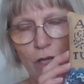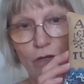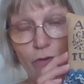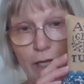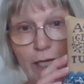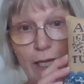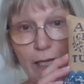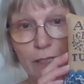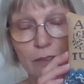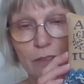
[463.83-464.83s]
Great
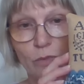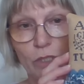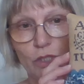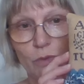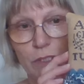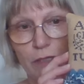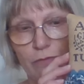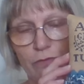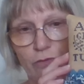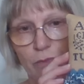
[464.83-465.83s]
Lakes, which was a
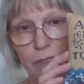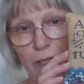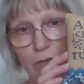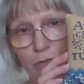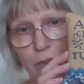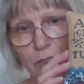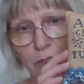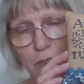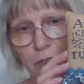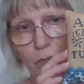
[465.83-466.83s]
gift from Sally for my
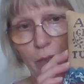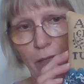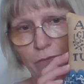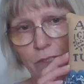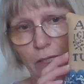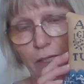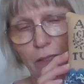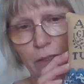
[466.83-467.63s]
60th birthday.